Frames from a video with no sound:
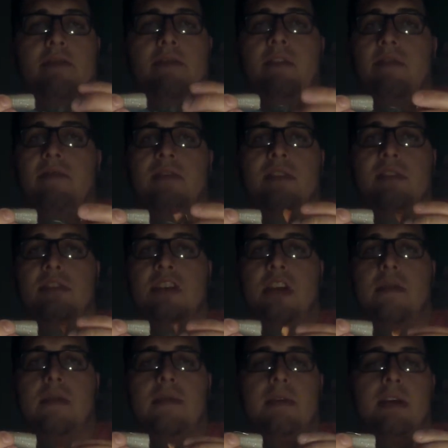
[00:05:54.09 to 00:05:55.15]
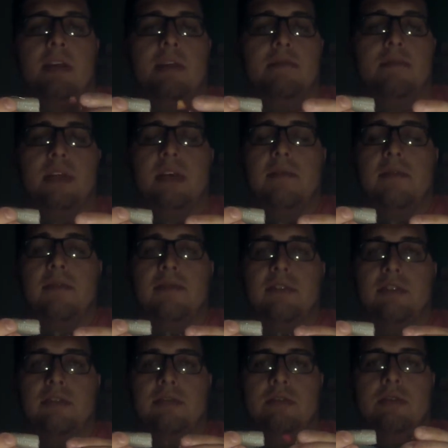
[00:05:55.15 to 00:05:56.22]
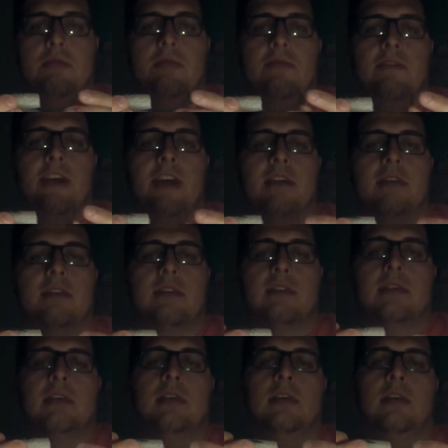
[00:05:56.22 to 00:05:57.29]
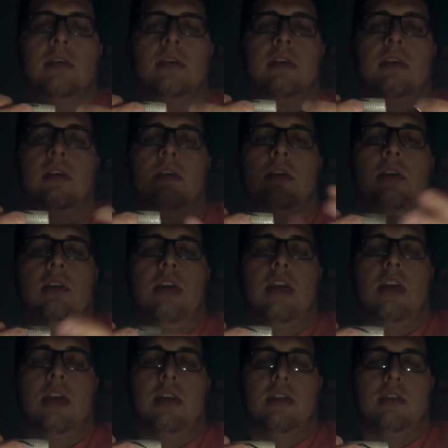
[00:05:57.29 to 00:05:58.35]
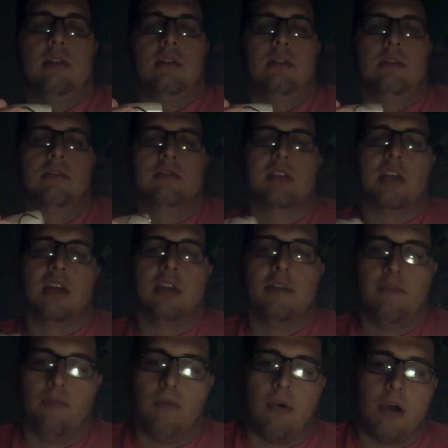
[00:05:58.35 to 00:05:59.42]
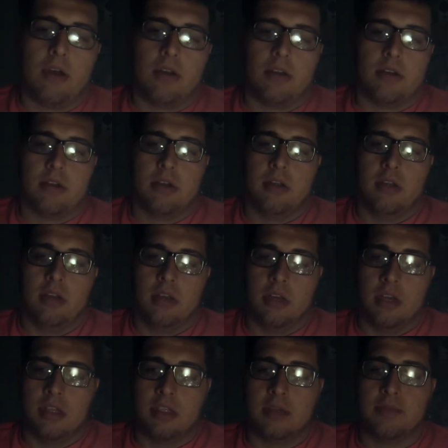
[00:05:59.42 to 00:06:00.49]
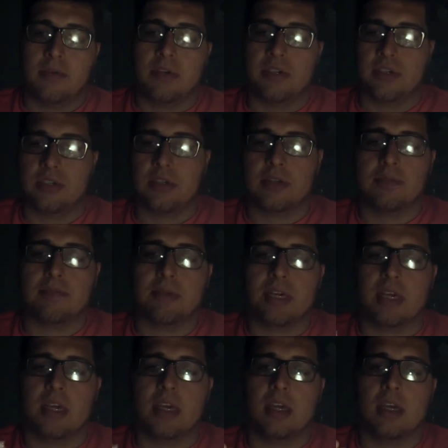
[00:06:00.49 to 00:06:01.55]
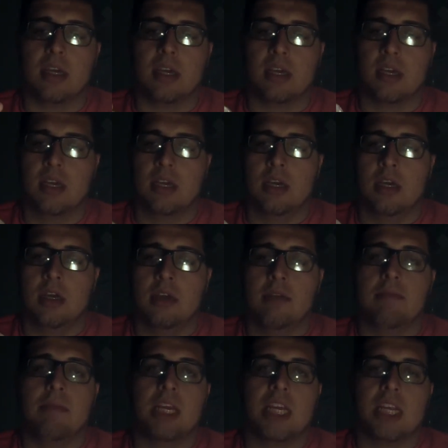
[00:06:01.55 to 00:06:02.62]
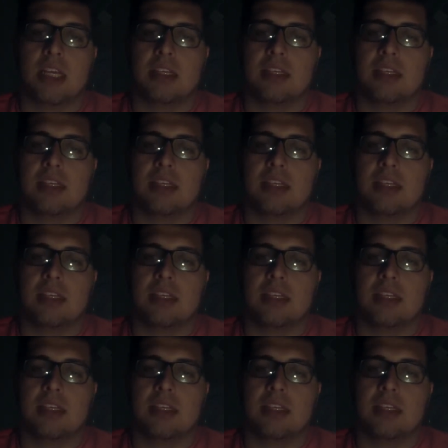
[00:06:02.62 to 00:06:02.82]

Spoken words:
If you've ever seen a chatterbait blade, the blade moves extremely fast, and there's not enough water to push this big meaty